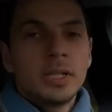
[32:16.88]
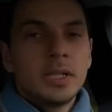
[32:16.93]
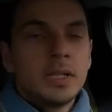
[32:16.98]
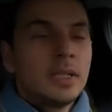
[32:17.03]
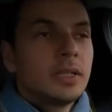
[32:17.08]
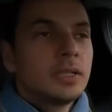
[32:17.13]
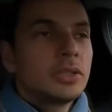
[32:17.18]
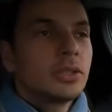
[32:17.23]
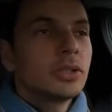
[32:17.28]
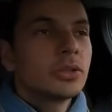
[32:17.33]

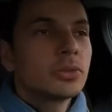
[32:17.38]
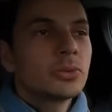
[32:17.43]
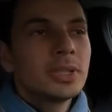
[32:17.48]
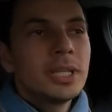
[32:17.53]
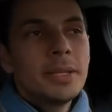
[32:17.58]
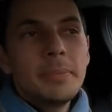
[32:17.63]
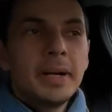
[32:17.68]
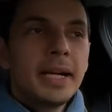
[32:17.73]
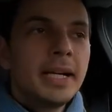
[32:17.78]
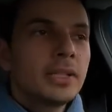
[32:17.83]
only on
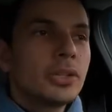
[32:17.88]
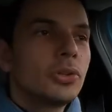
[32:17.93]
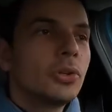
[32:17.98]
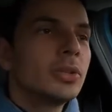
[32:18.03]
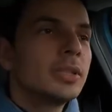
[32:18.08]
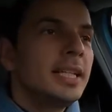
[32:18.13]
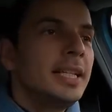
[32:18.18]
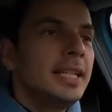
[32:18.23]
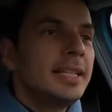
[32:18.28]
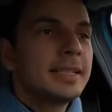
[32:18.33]
electric,
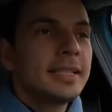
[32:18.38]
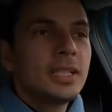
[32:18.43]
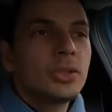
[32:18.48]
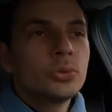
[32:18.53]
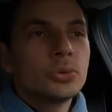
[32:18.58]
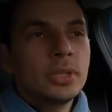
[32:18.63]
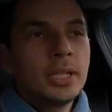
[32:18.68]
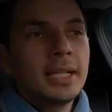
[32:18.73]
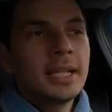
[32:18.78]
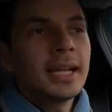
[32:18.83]
we
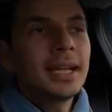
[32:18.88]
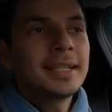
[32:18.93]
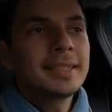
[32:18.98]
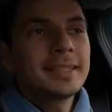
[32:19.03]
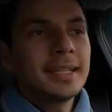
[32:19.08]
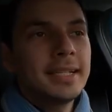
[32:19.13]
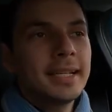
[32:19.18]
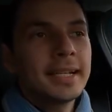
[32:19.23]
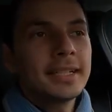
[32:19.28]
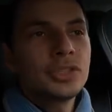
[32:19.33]
get a pretty
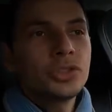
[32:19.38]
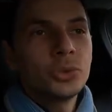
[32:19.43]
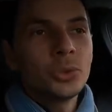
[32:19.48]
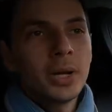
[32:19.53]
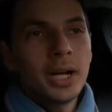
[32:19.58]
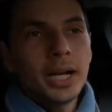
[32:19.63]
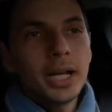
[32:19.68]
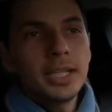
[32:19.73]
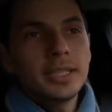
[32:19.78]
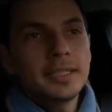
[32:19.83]
strong
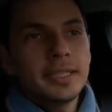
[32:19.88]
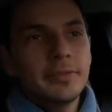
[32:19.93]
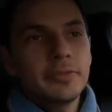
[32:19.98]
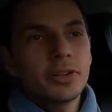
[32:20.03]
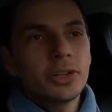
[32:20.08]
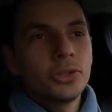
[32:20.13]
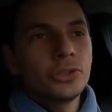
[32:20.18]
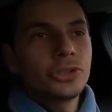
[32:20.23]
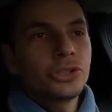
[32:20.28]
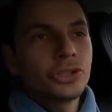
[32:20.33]

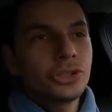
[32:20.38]
acceleration.